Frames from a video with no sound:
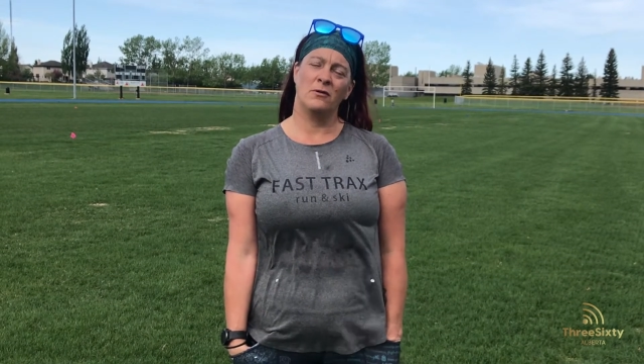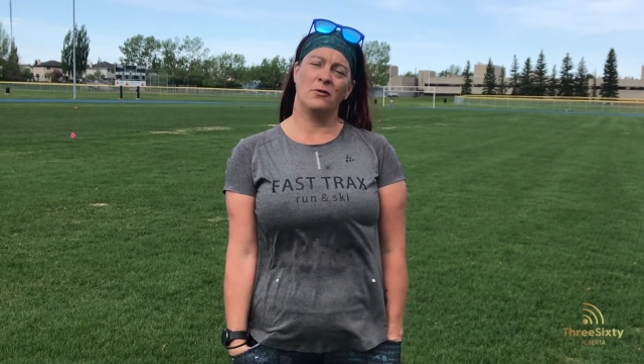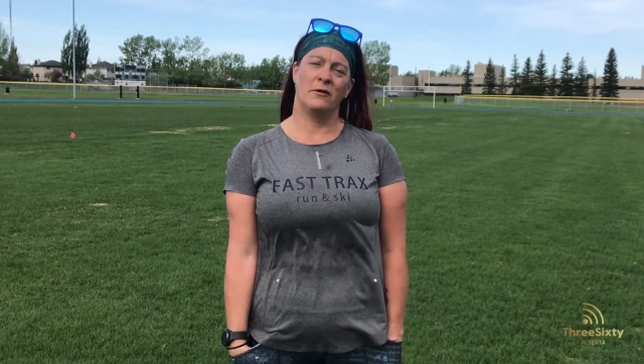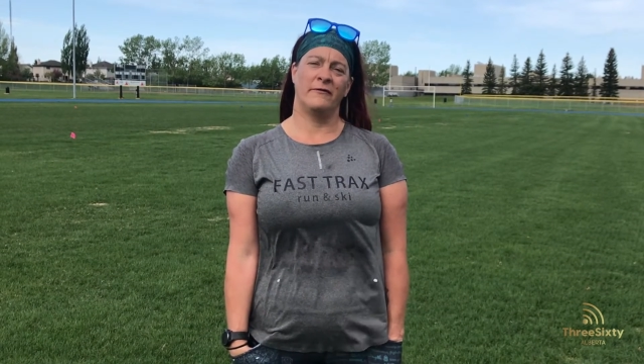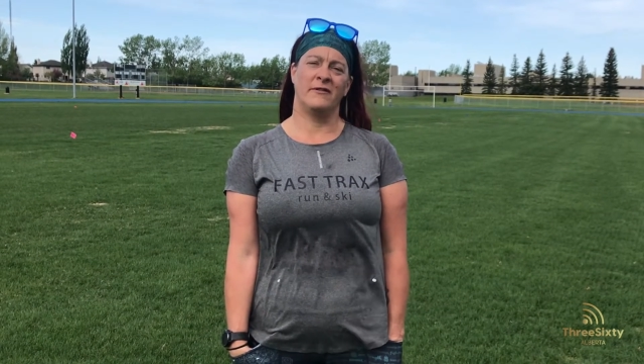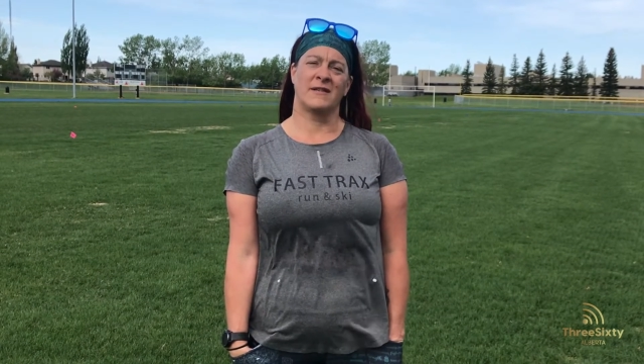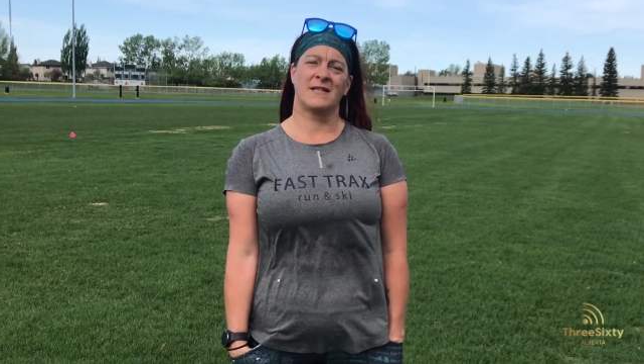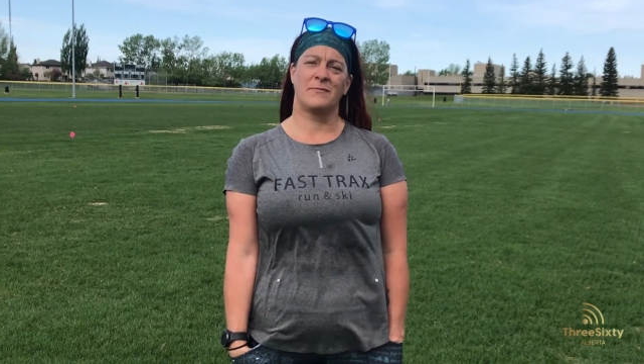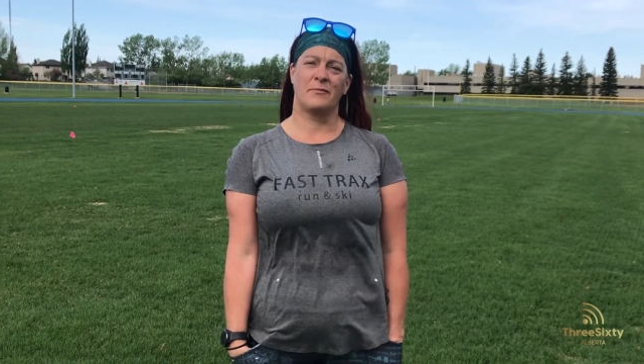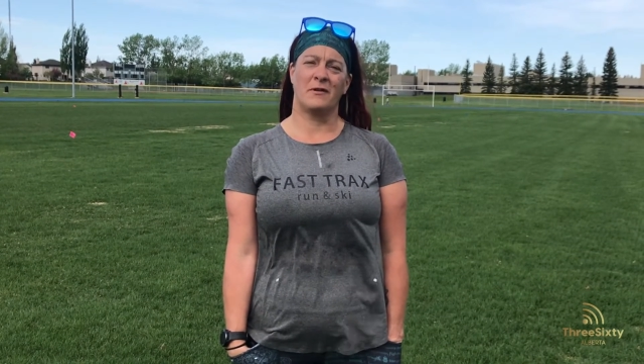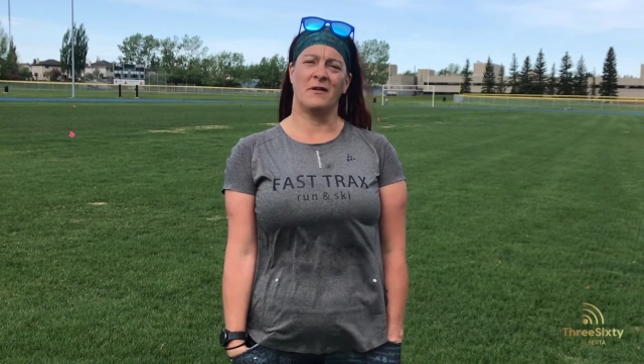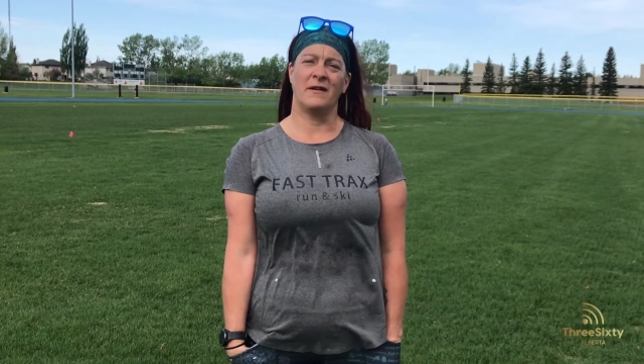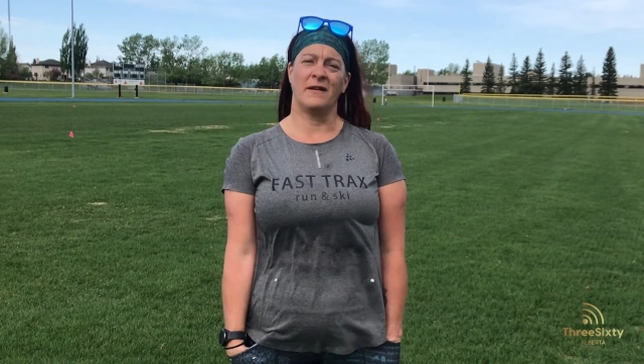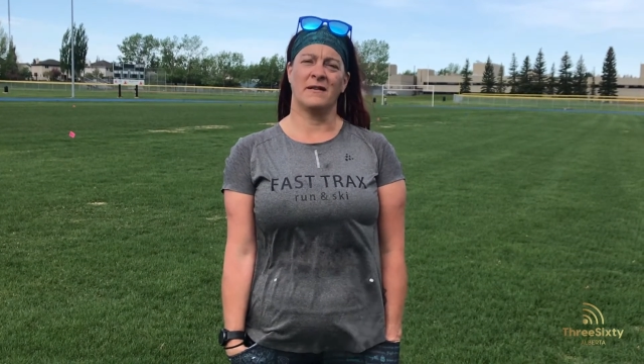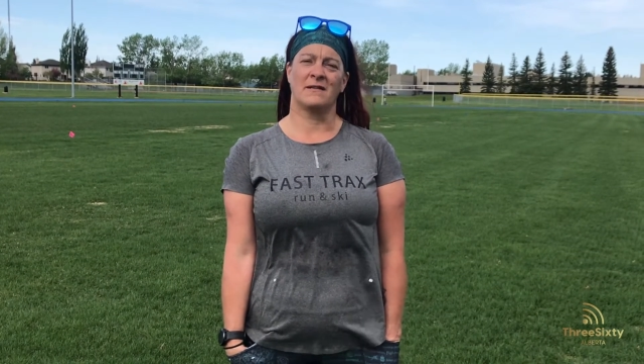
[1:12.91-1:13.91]
who have
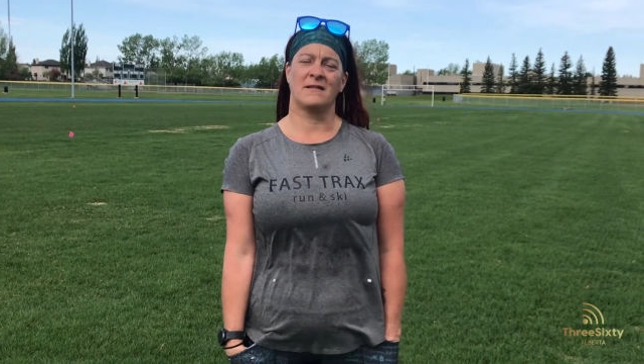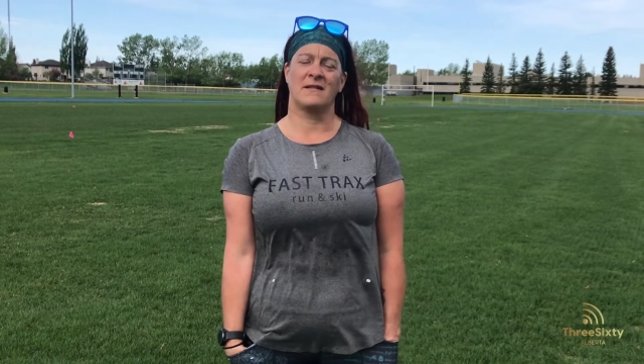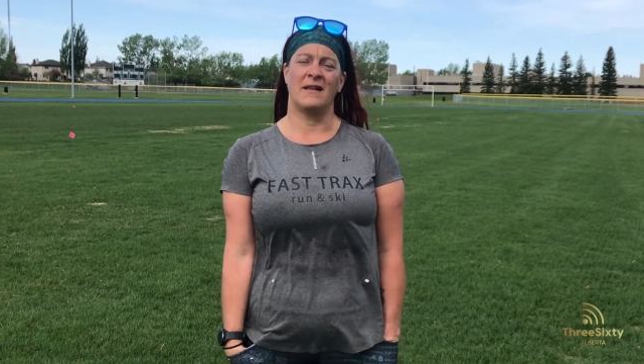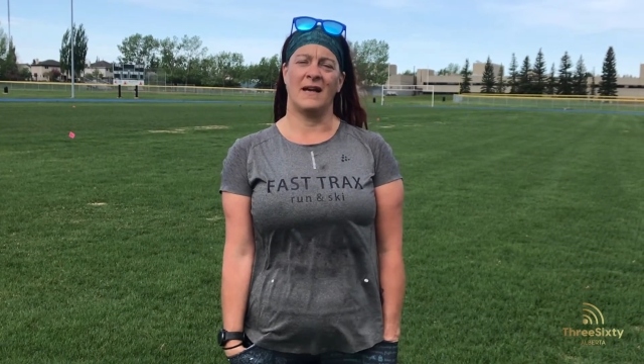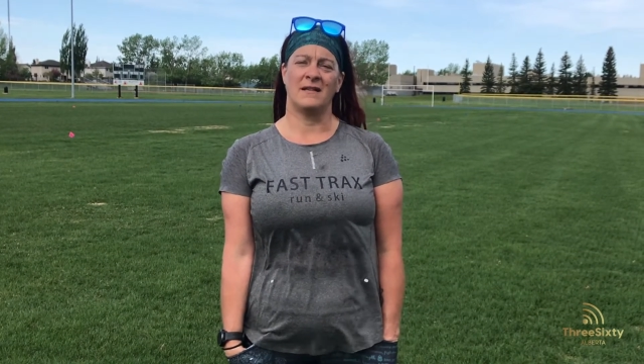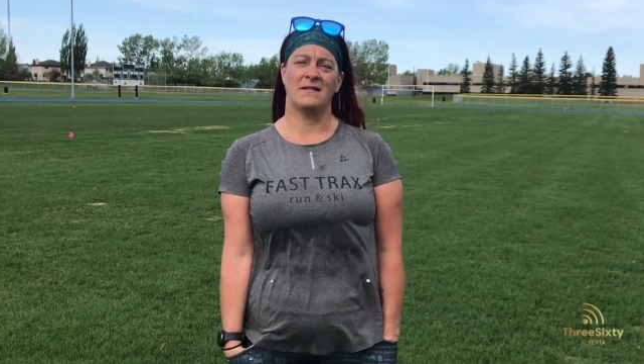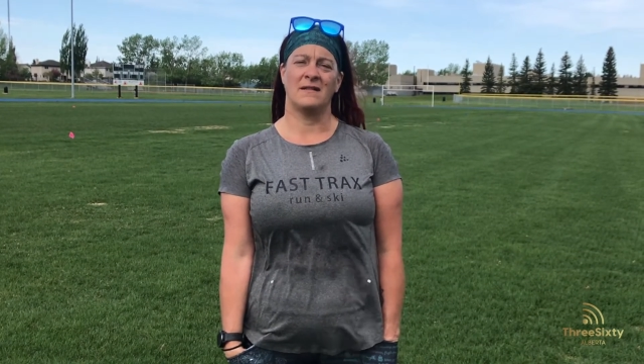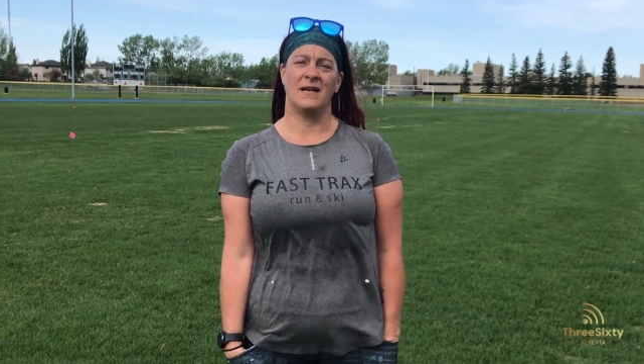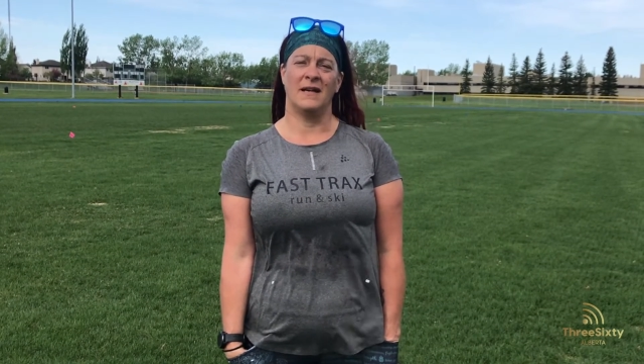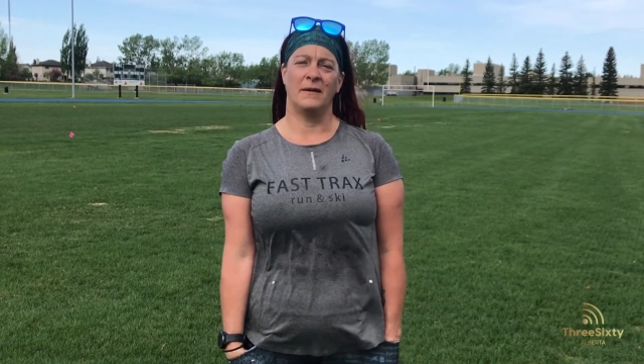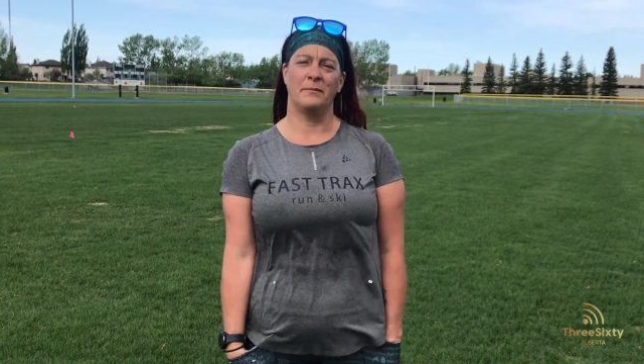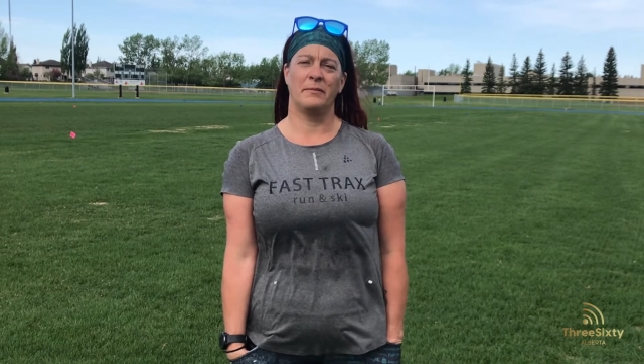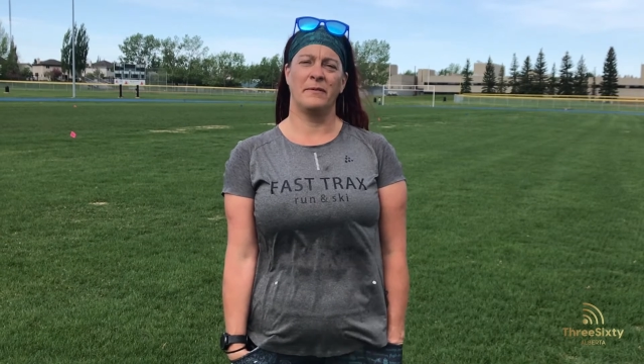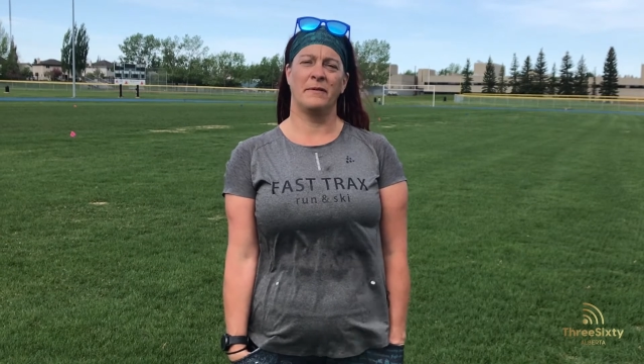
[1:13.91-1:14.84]
experienced that type